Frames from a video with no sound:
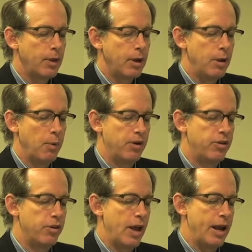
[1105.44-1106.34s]
in which
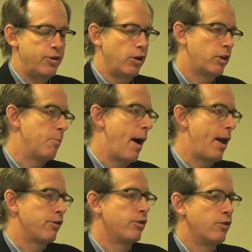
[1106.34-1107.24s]
they took the
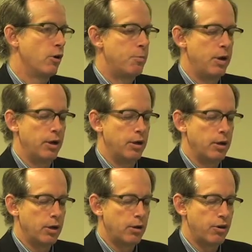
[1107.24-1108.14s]
models of European
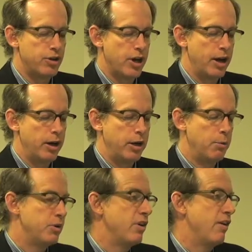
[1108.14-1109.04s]
Christianity,
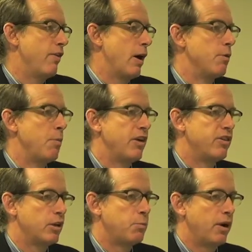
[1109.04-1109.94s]
which they found best
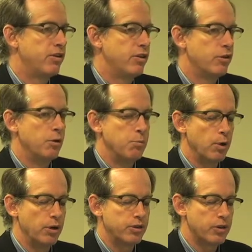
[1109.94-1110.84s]
expressed in certain
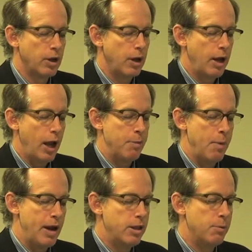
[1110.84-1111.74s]
books, and
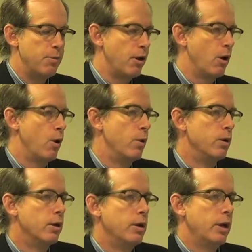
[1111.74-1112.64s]
made them their own
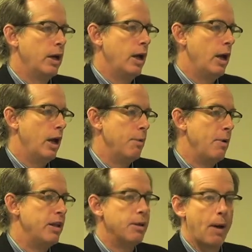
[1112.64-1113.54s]
and
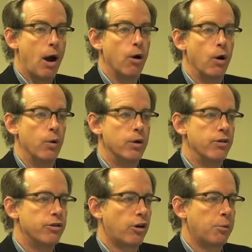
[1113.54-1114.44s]
made them our own in
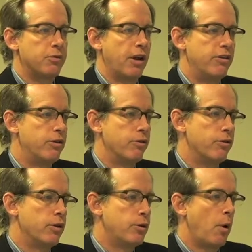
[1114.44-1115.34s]
the circumstances of
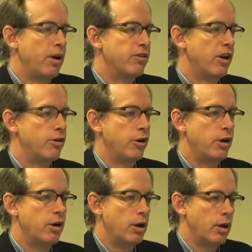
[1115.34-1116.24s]
20th century
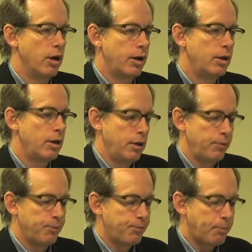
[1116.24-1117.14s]
uh,
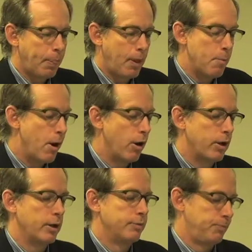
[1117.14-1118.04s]

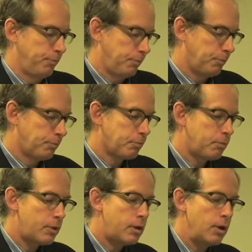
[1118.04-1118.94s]
America.
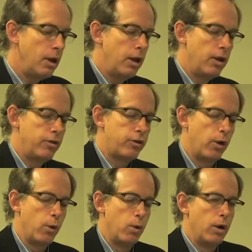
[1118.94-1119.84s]

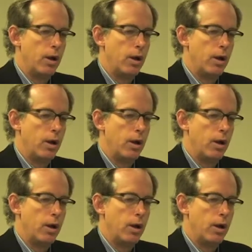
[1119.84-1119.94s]
So